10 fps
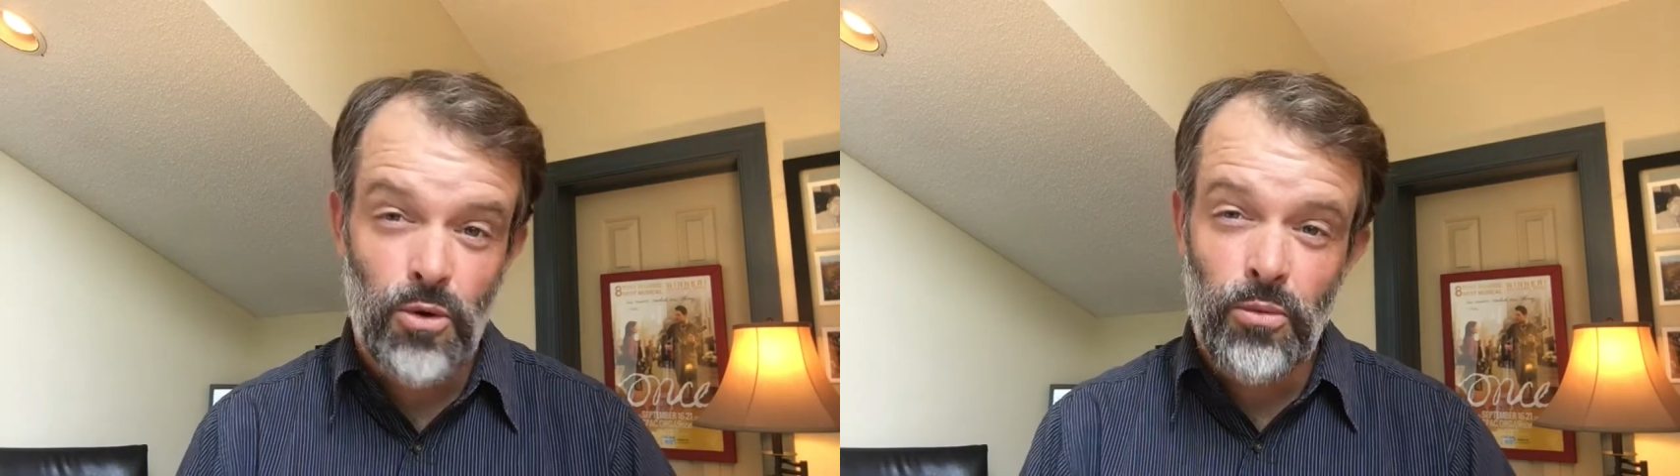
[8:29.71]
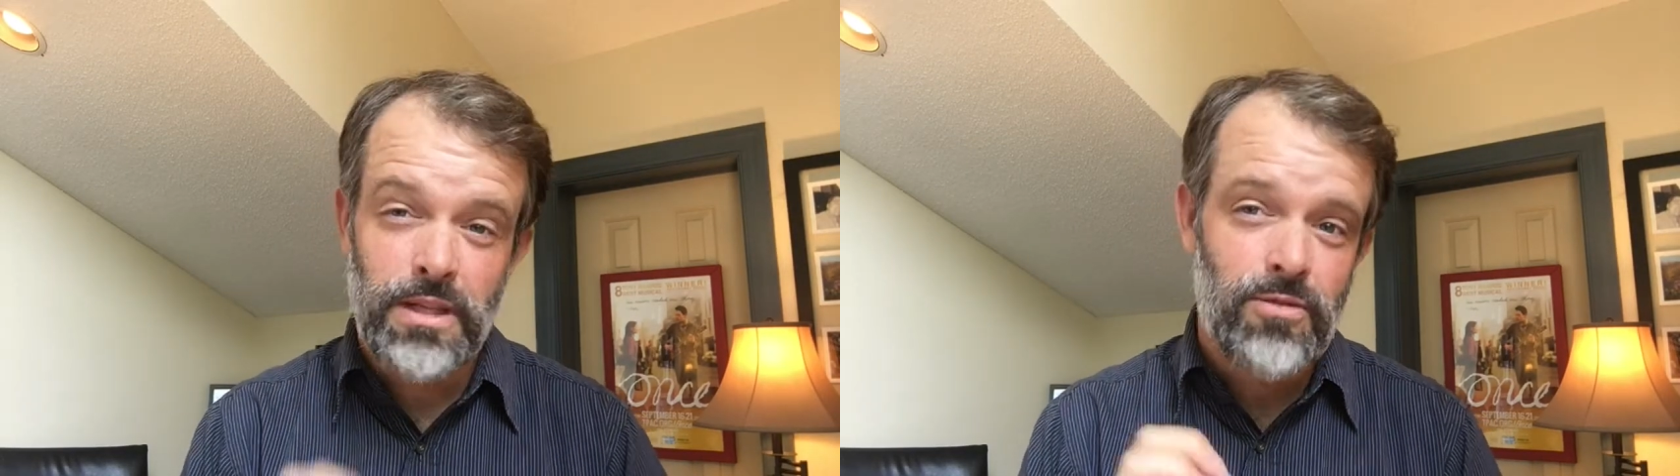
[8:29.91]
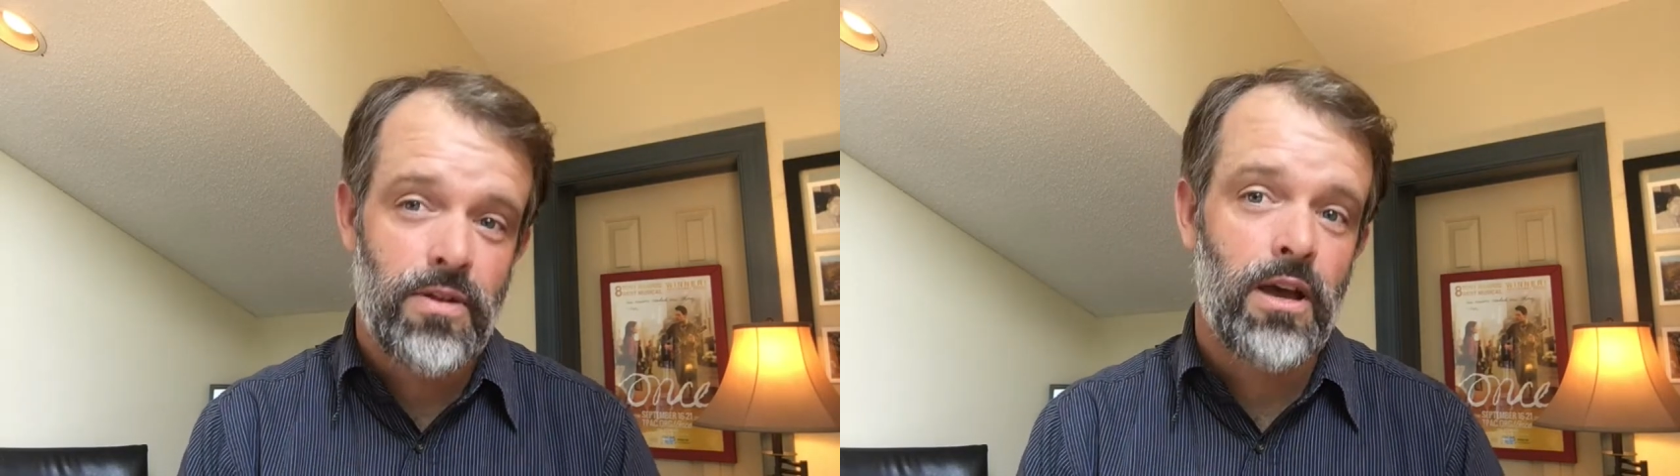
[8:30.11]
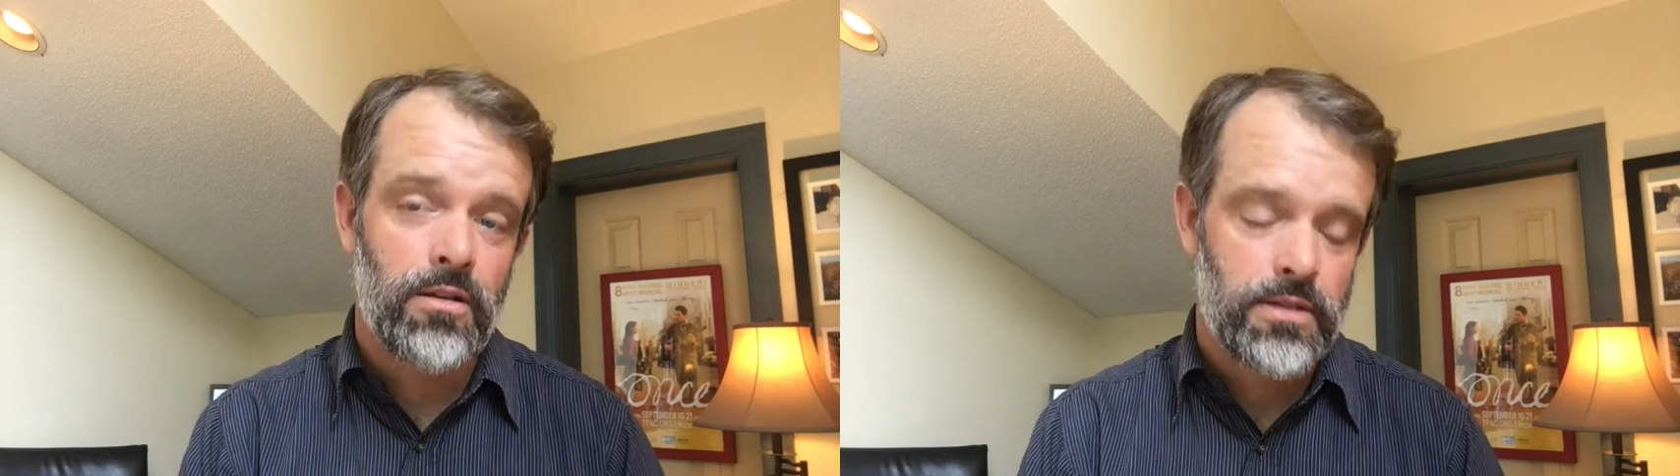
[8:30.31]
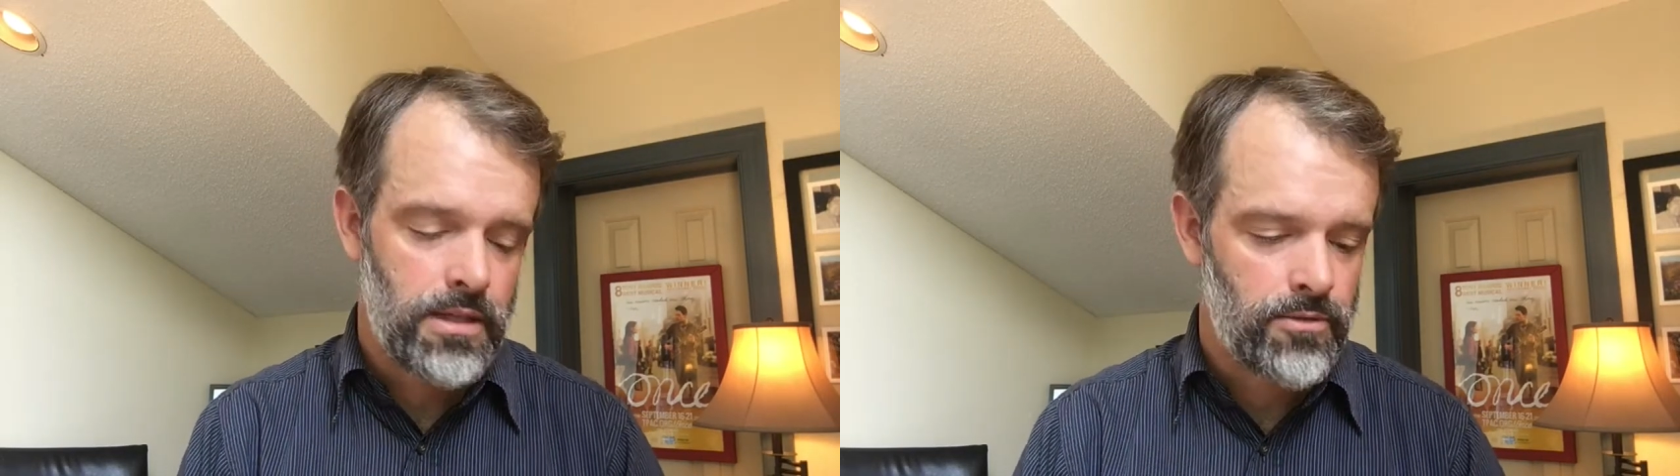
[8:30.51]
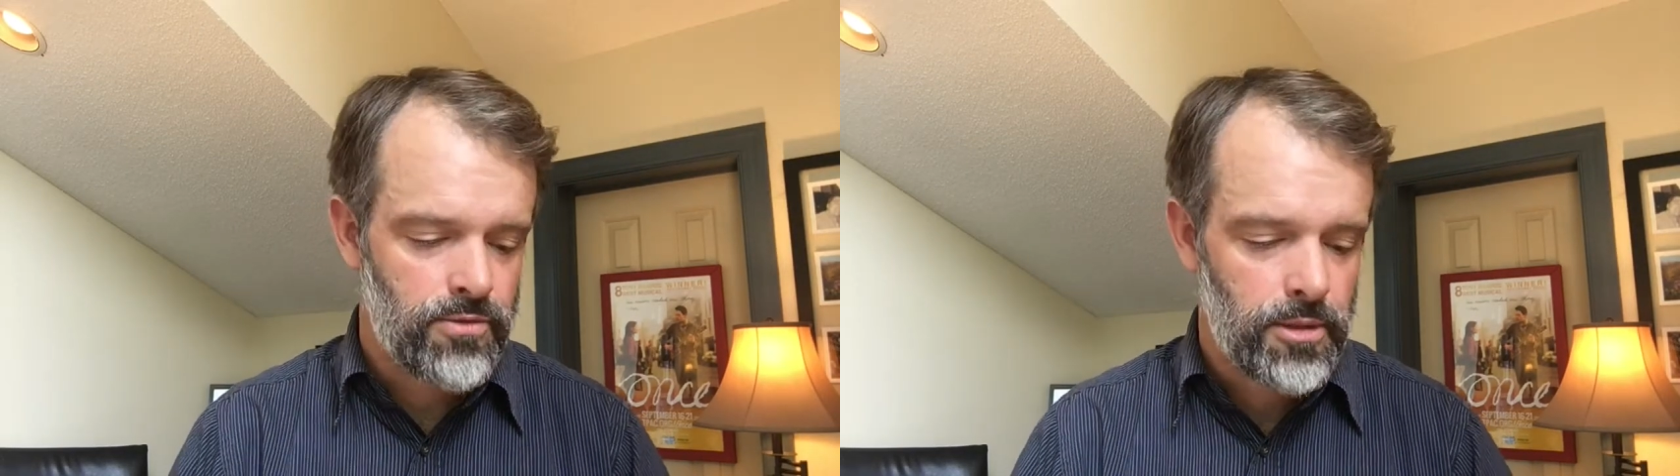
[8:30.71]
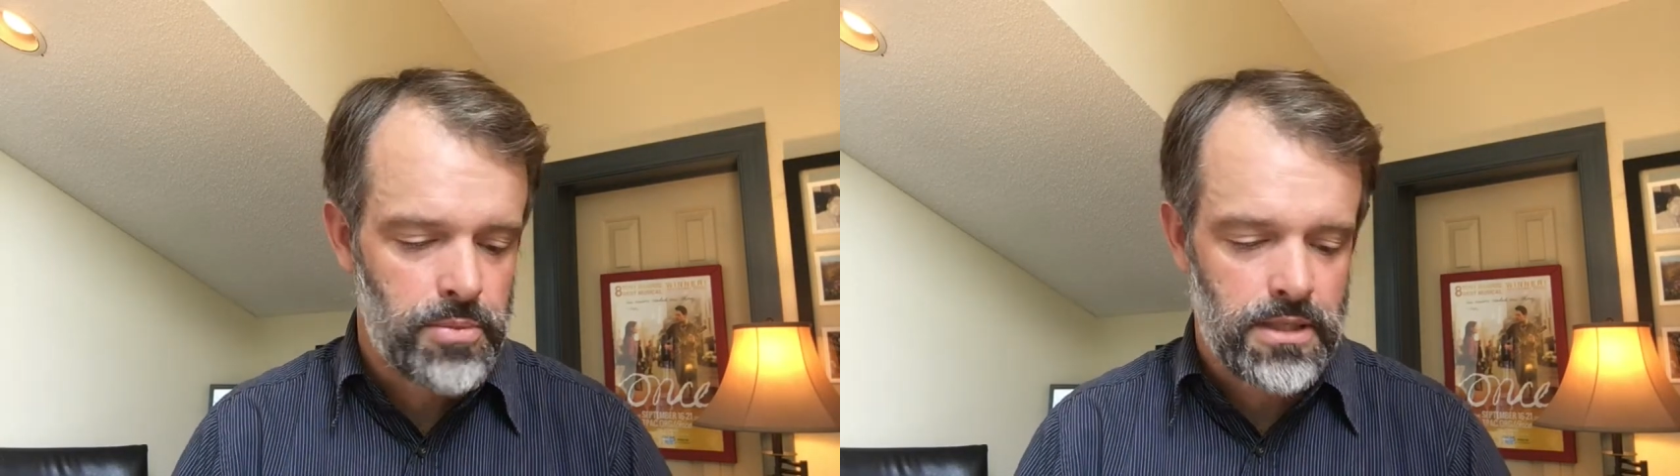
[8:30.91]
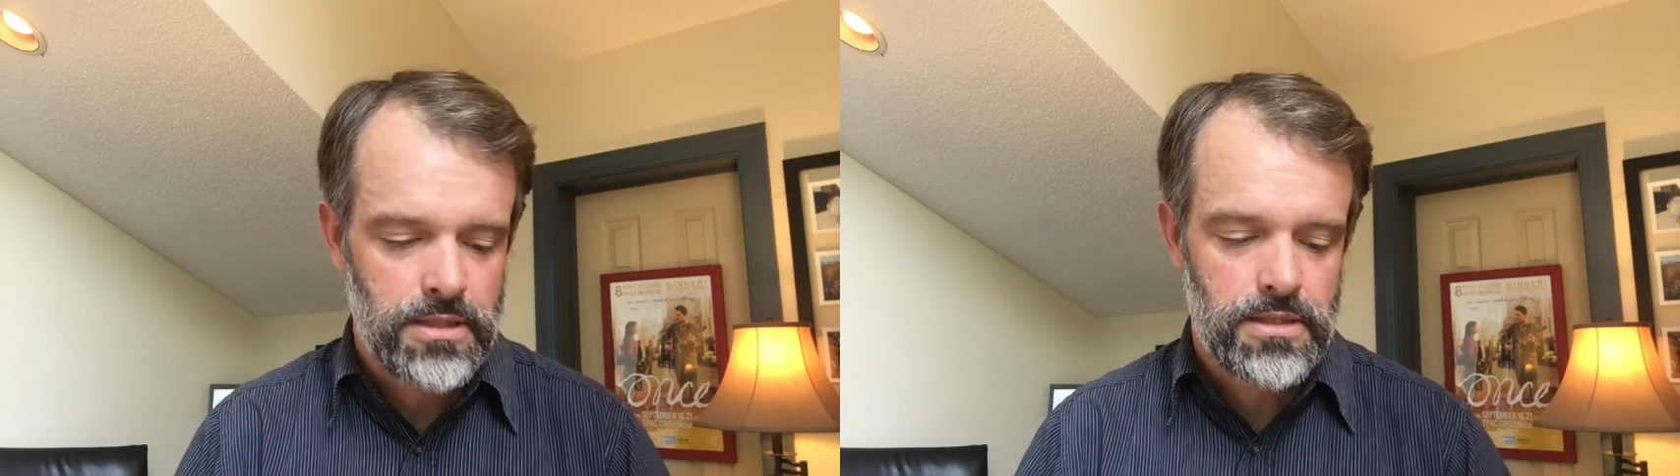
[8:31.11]
only found in
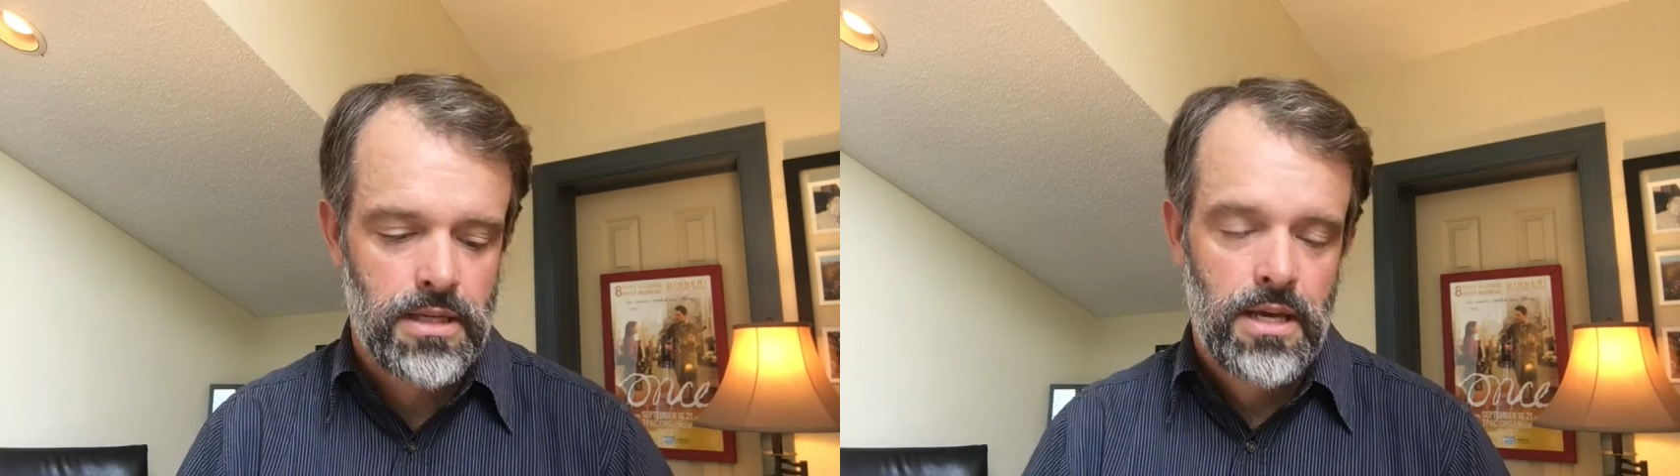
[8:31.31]
Philippians.